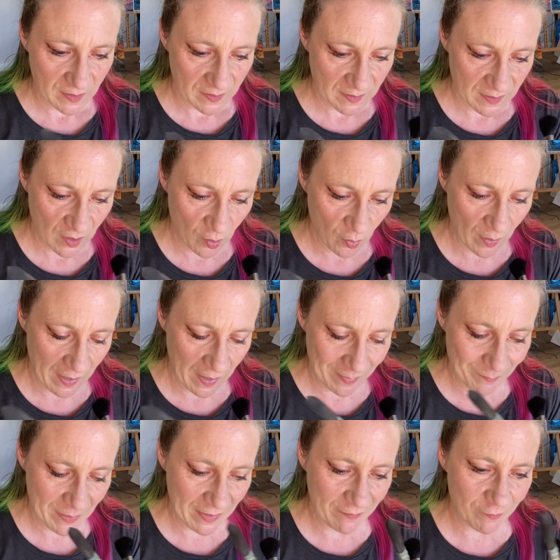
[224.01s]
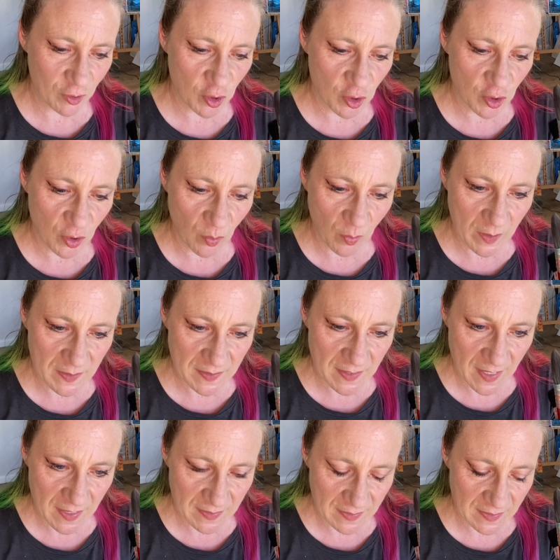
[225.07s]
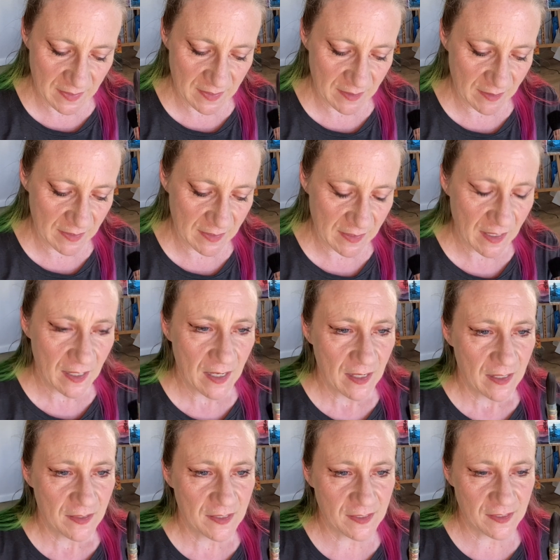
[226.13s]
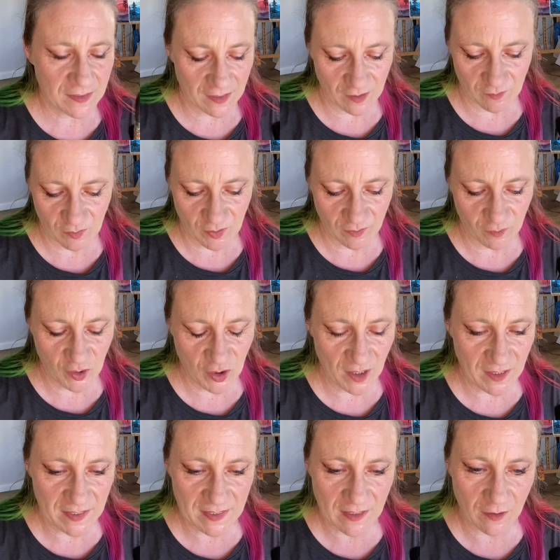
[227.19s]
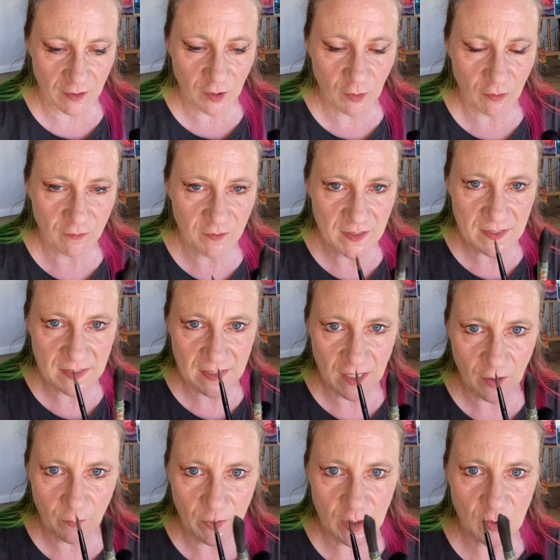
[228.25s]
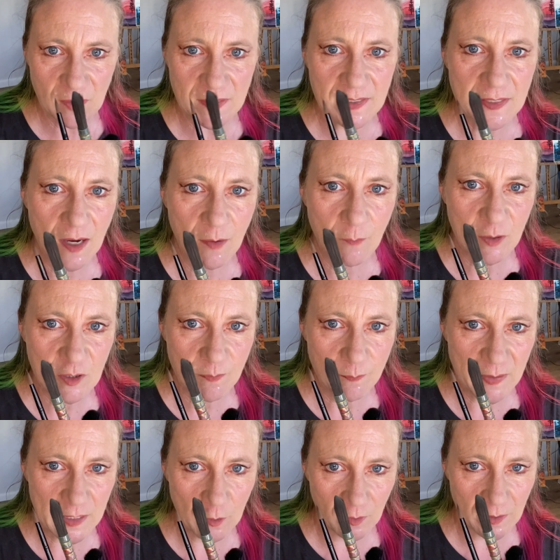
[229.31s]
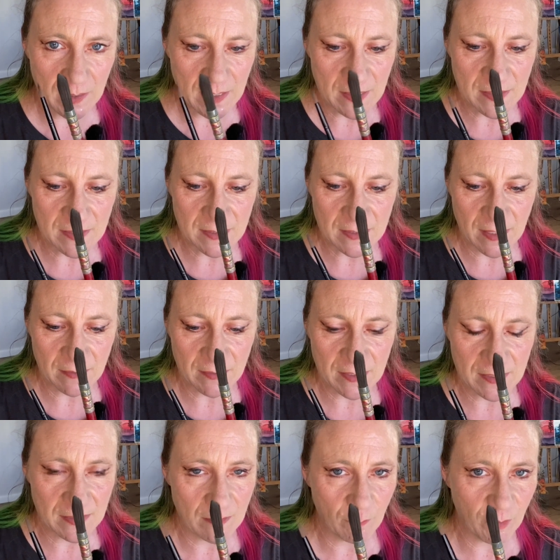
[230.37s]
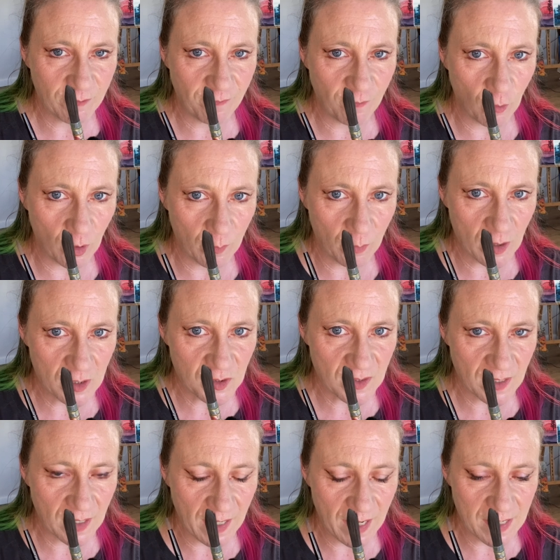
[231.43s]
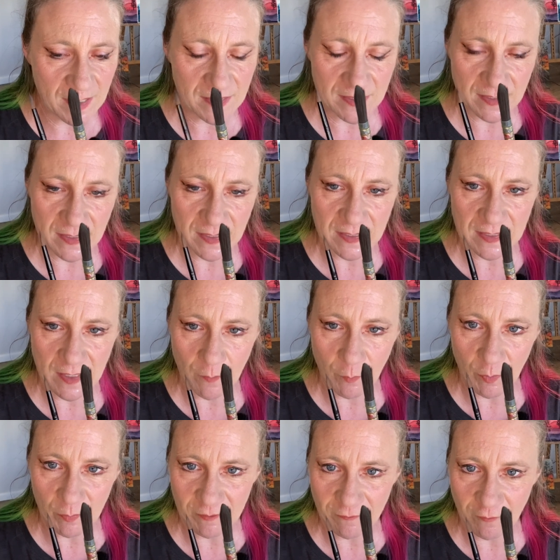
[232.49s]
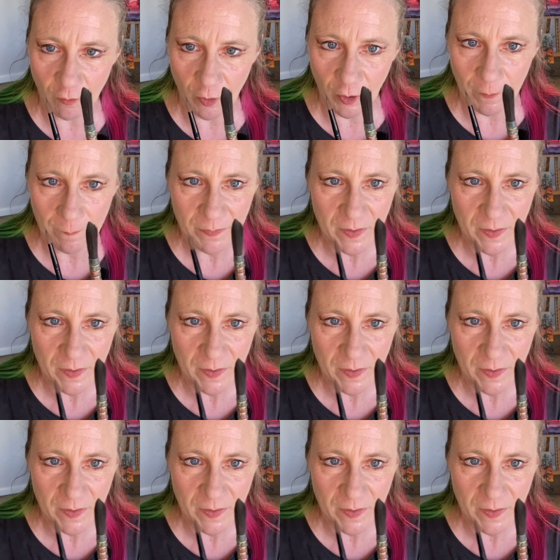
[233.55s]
So I'm not even sure what size this is. This is a sort of Chinese calligraphy style, but you can see how much bigger it is than this number 4 brush that I had as an example before.